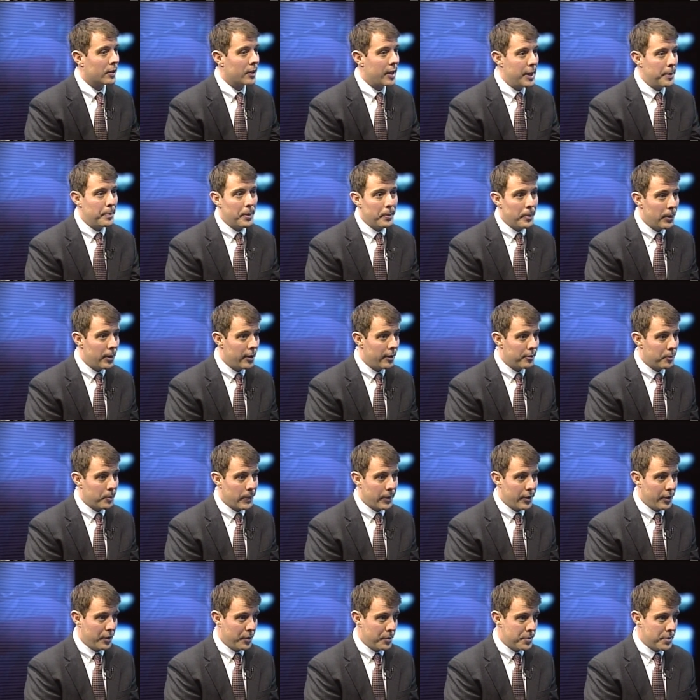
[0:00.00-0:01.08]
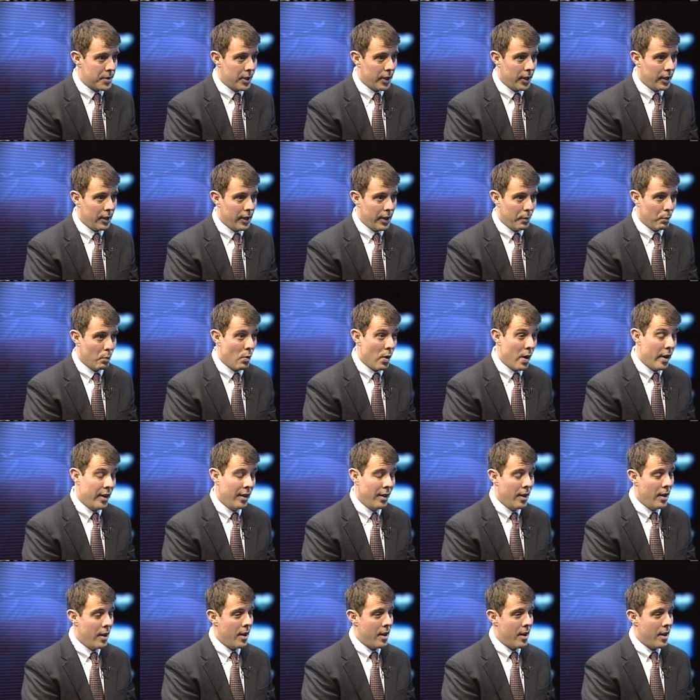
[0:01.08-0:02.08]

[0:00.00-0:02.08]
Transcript: capable of producing and what